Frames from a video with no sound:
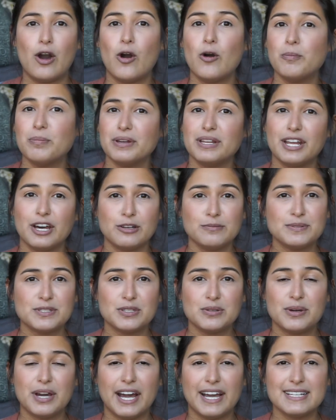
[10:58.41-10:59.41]
Hope it helps
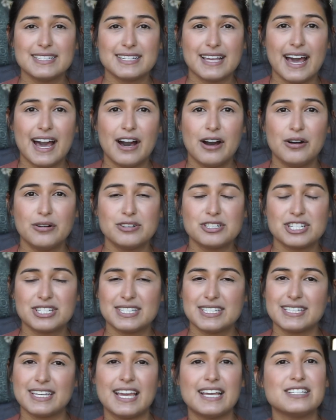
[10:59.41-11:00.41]
you guys out, just
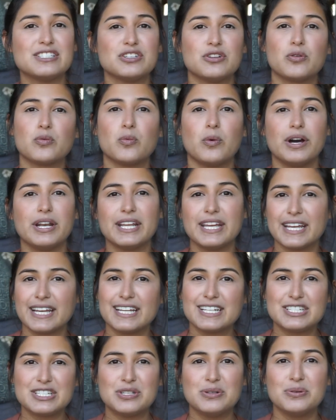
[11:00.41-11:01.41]
in case you're
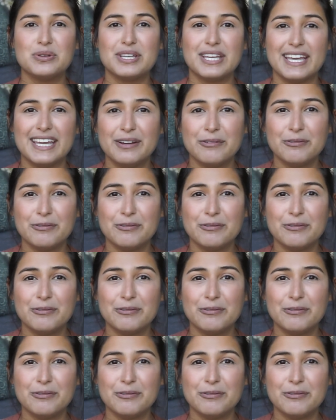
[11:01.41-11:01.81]
wanting to get